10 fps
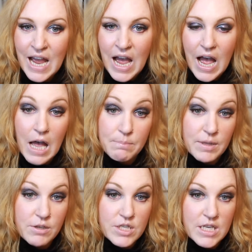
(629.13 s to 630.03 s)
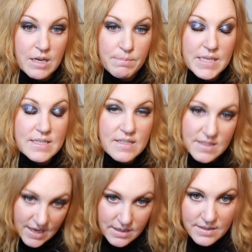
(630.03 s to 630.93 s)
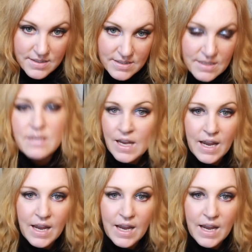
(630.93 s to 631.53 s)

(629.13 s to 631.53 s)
Mothership 6.